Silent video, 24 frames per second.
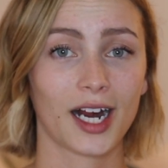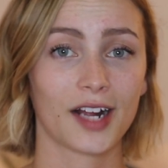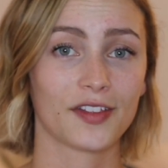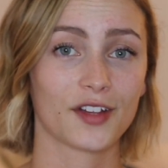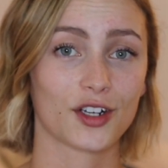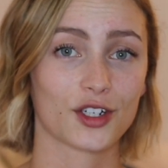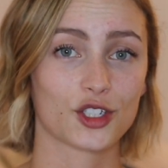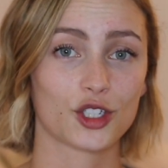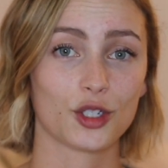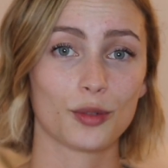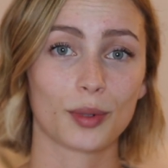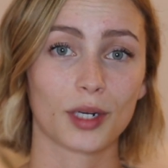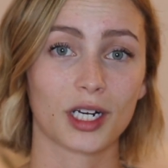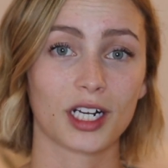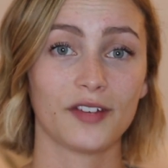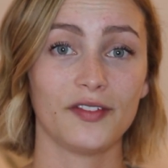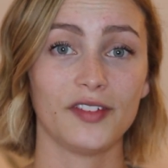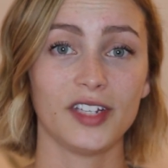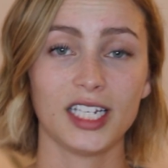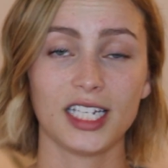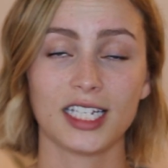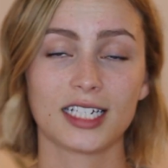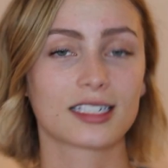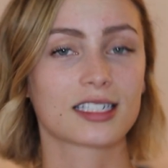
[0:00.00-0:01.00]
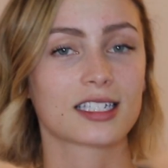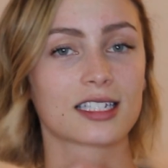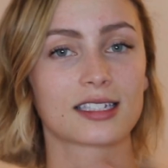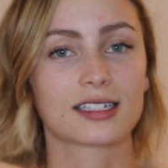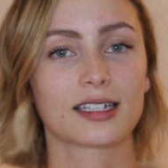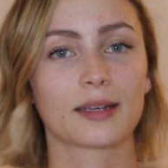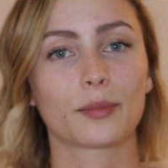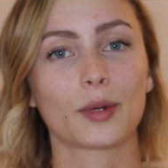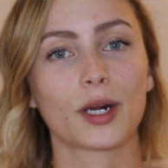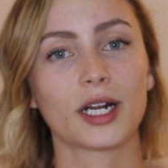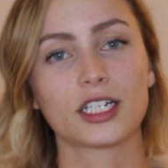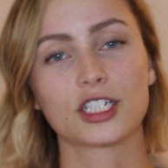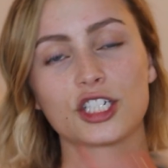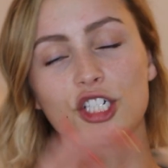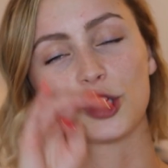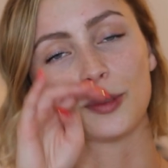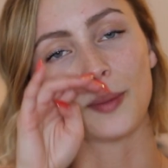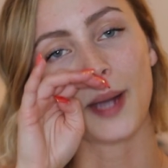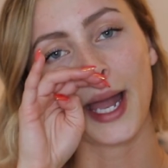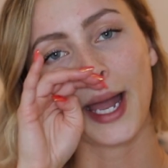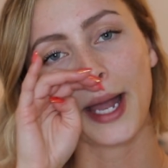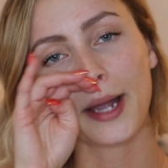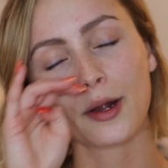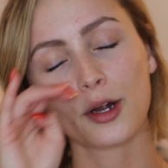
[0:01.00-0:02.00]
and they're super convenient to slip right into your
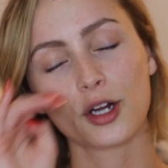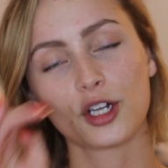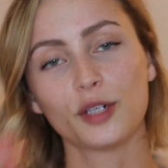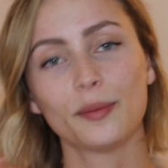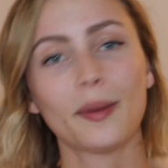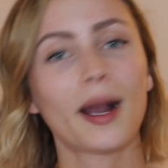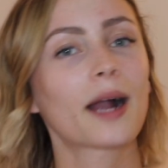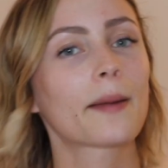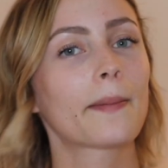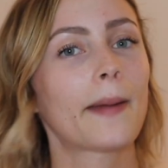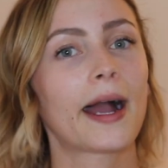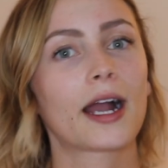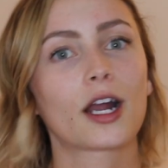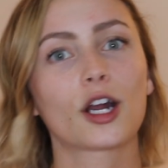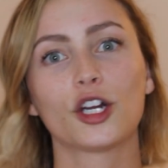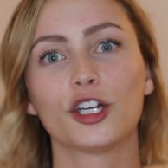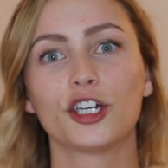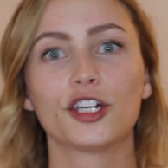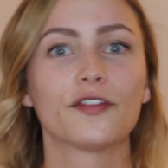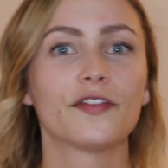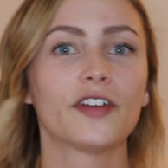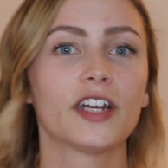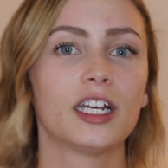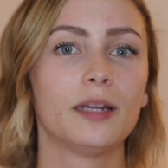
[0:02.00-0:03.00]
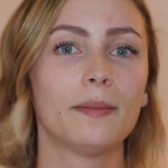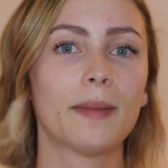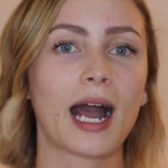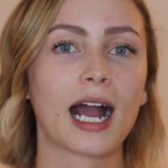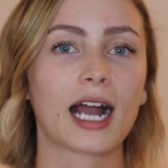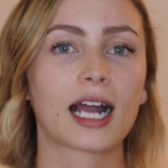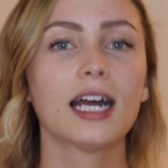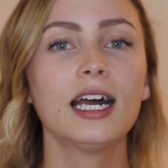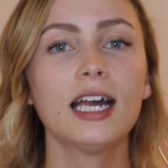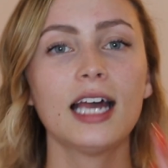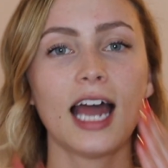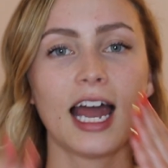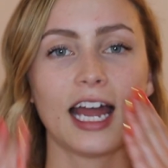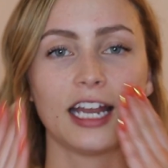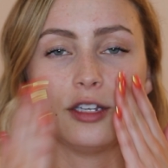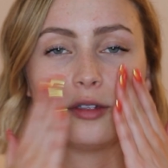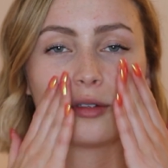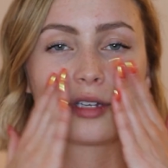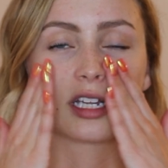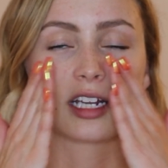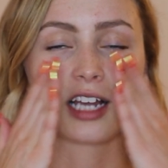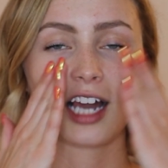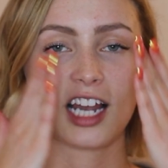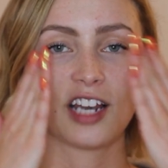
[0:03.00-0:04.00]
bag or your backpack or your fanny pack, and you
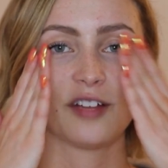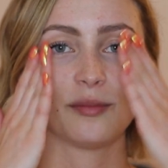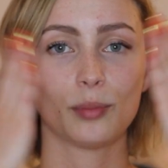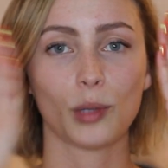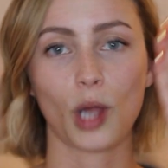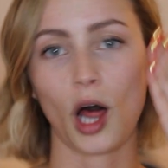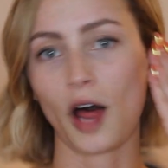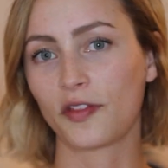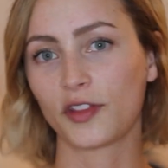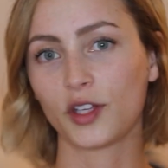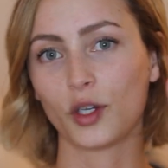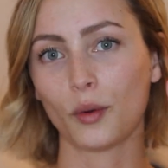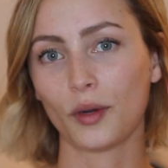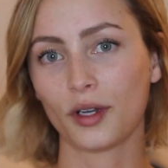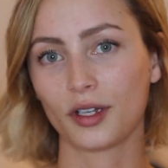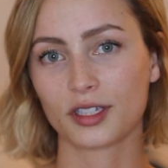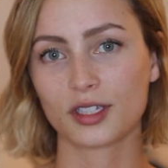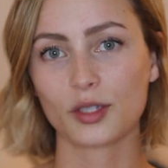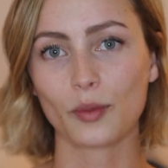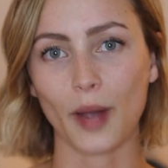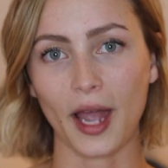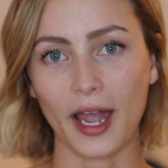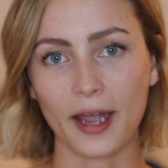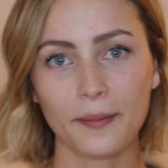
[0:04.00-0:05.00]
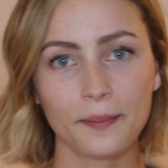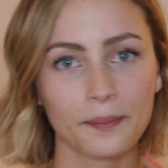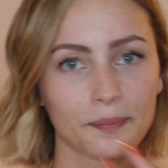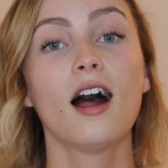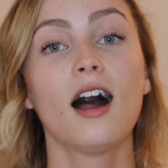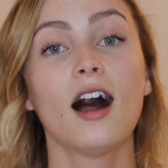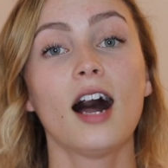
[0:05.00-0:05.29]
can kind of blot the oils away.